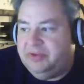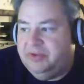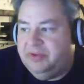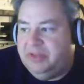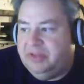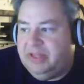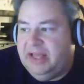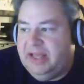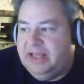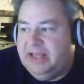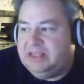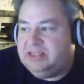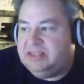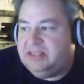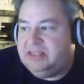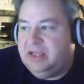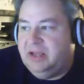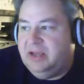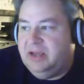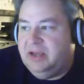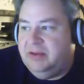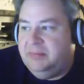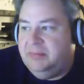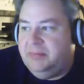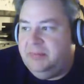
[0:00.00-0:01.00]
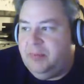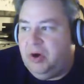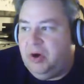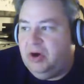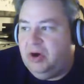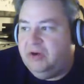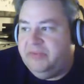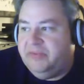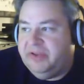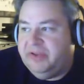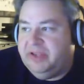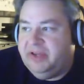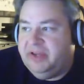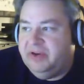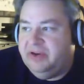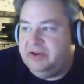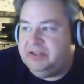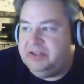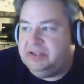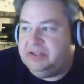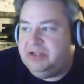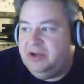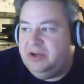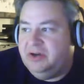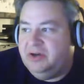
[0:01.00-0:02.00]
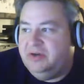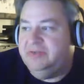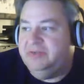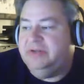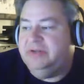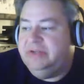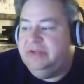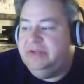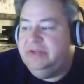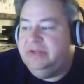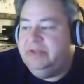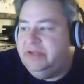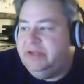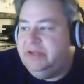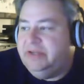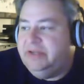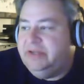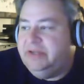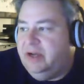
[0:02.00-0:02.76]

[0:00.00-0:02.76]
pretty much through the last part of it here. So.